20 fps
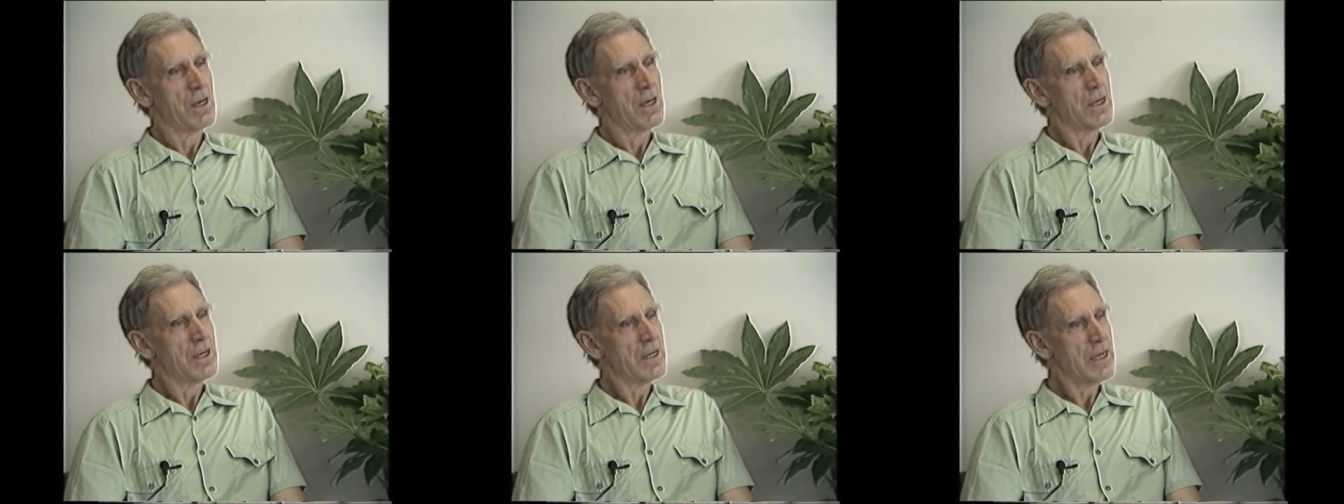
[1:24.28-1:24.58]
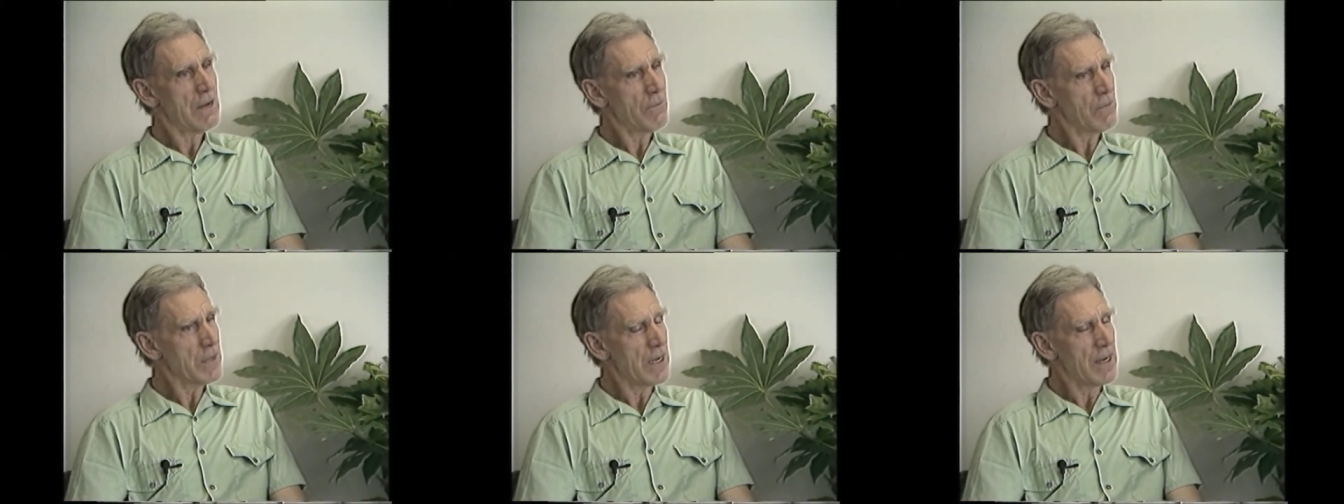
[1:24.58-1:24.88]

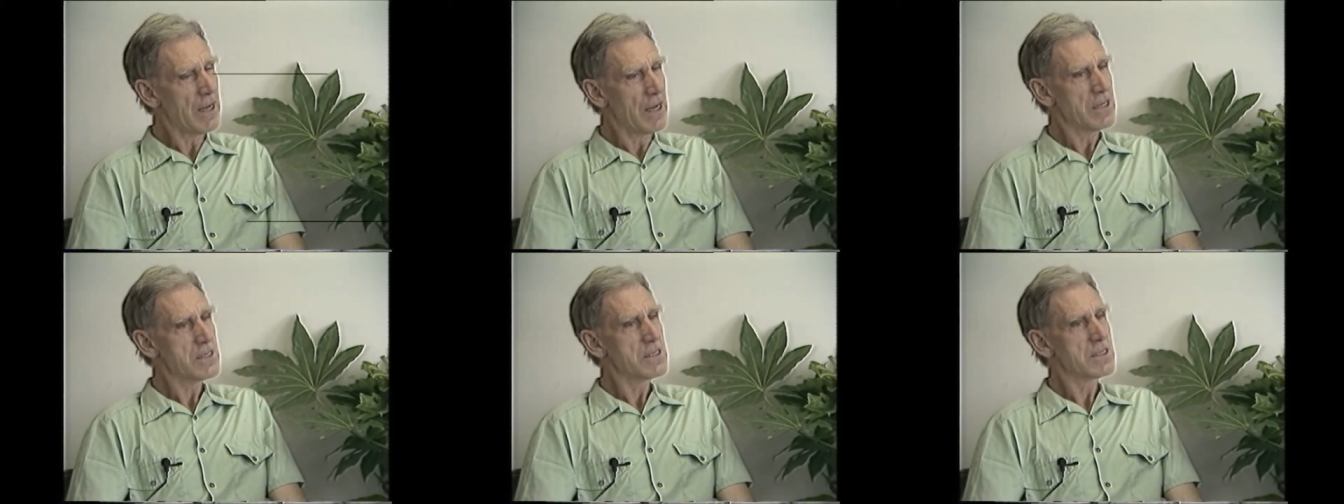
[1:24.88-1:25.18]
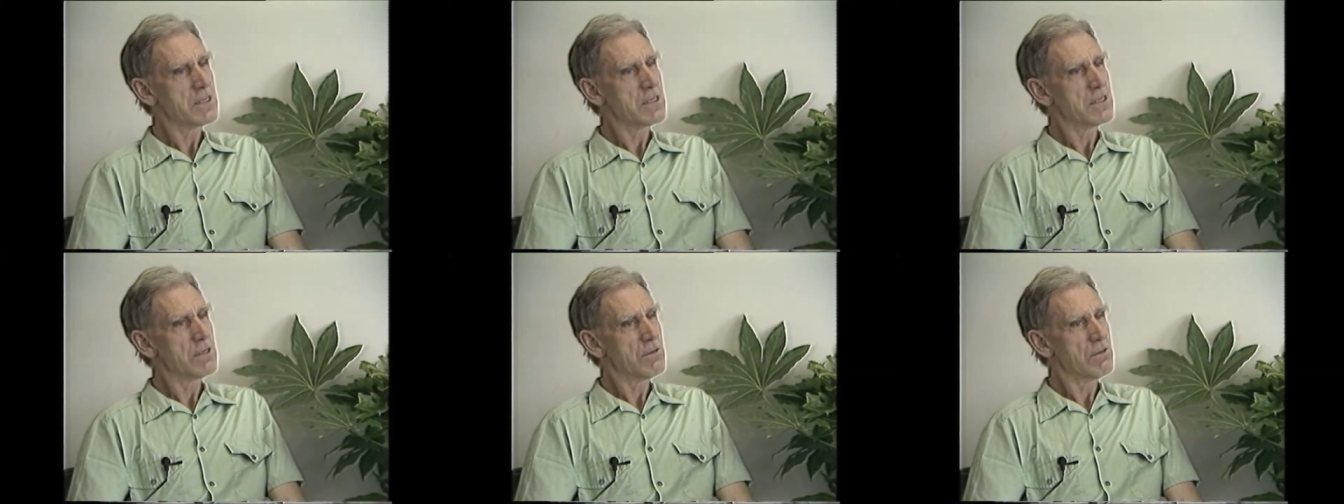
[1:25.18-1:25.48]

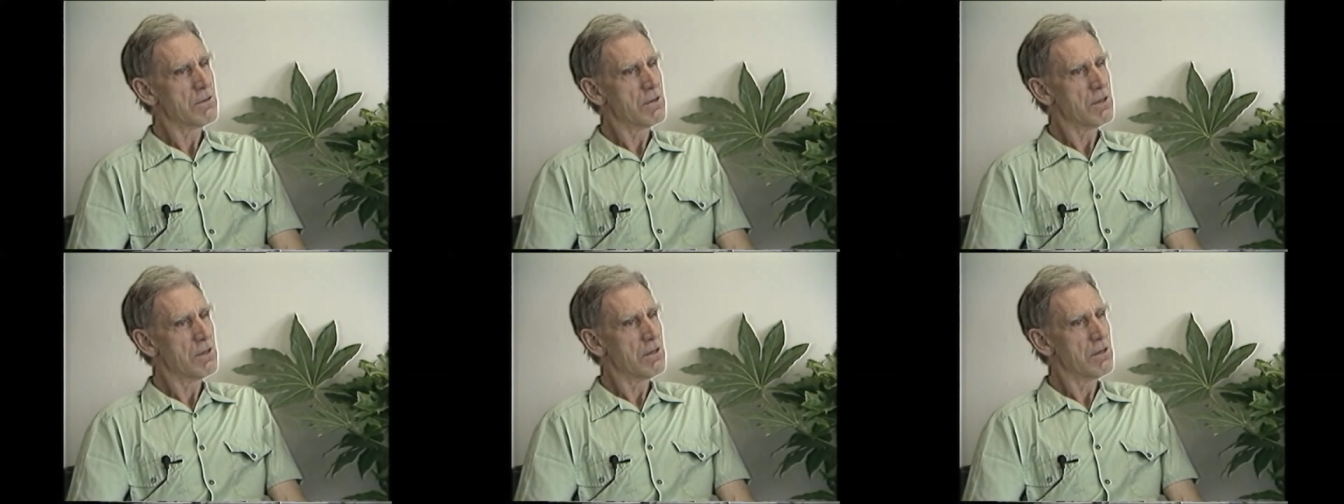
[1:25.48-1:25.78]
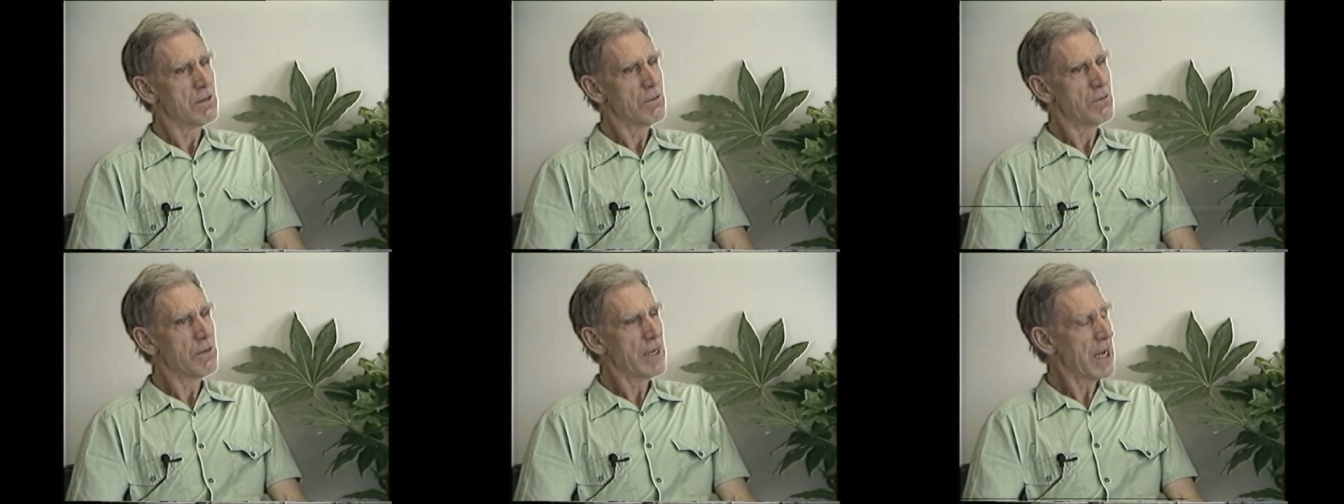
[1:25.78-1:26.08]
Nevertheless,
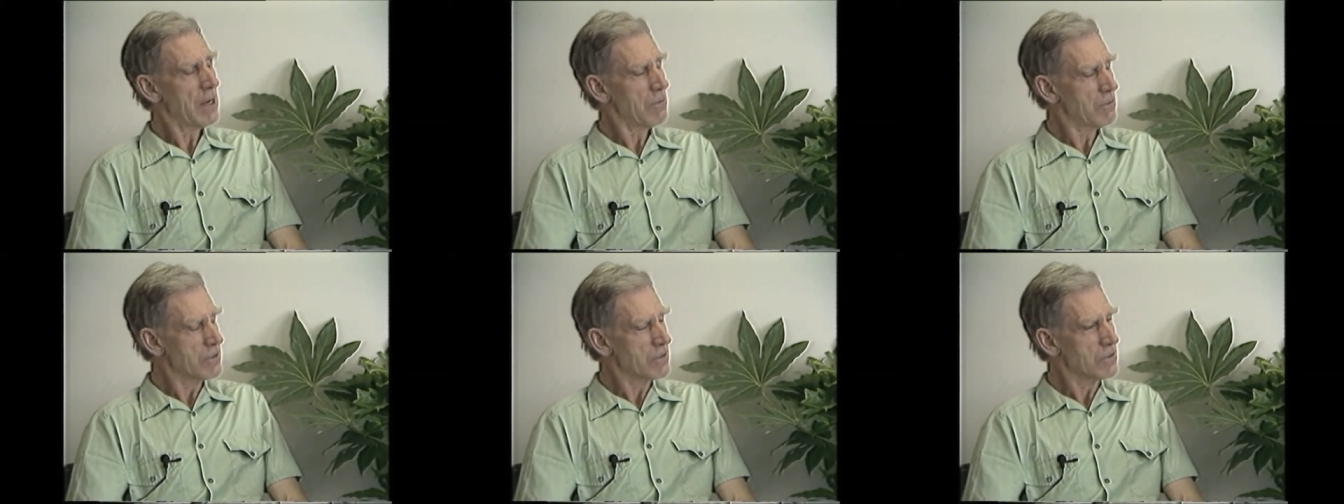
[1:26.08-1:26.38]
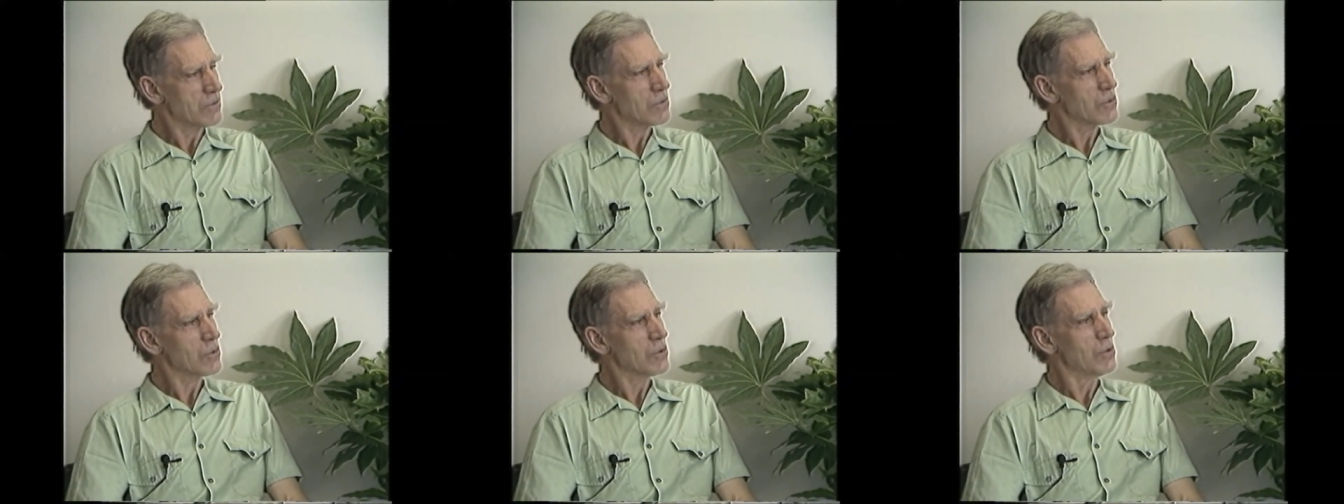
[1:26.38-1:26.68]
when I was at
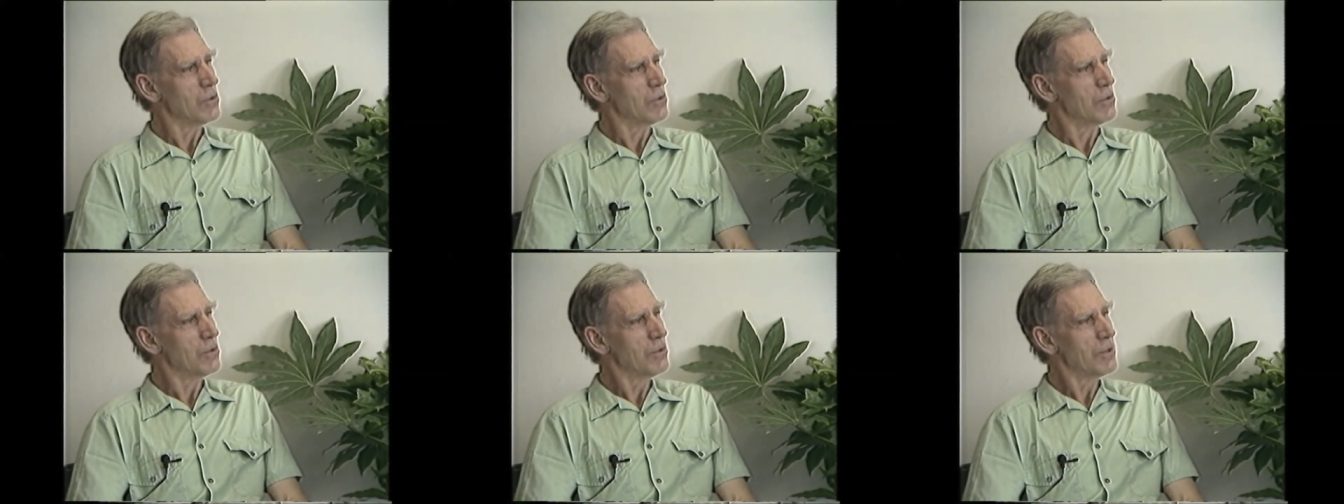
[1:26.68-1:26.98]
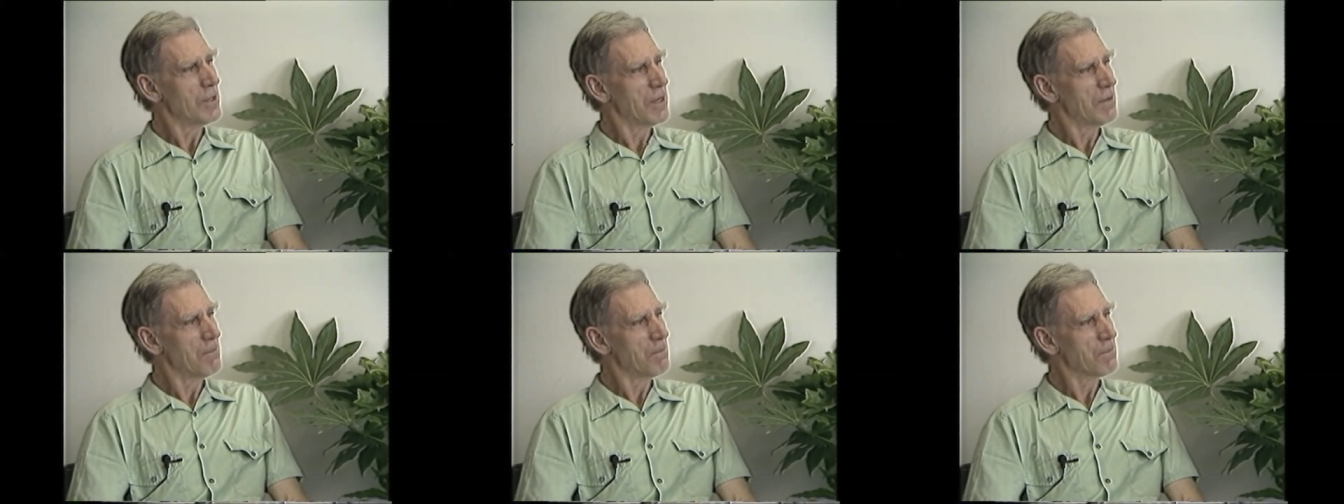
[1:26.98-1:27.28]
school,